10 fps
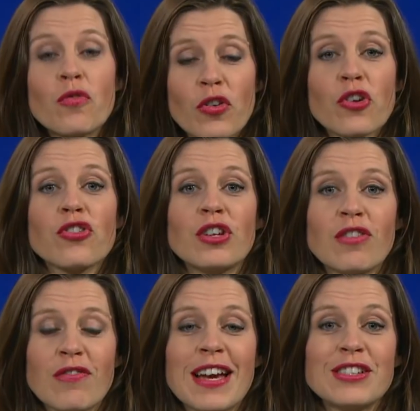version of
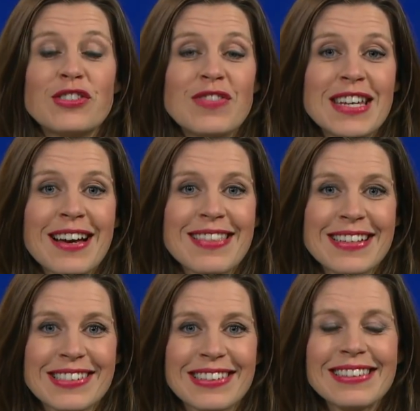events via
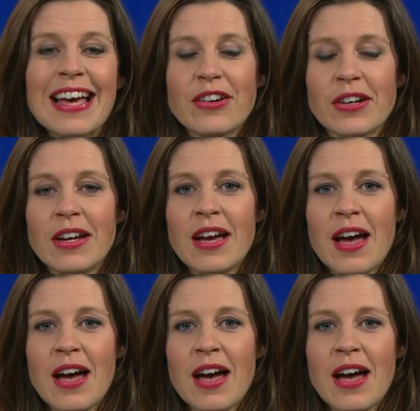this letter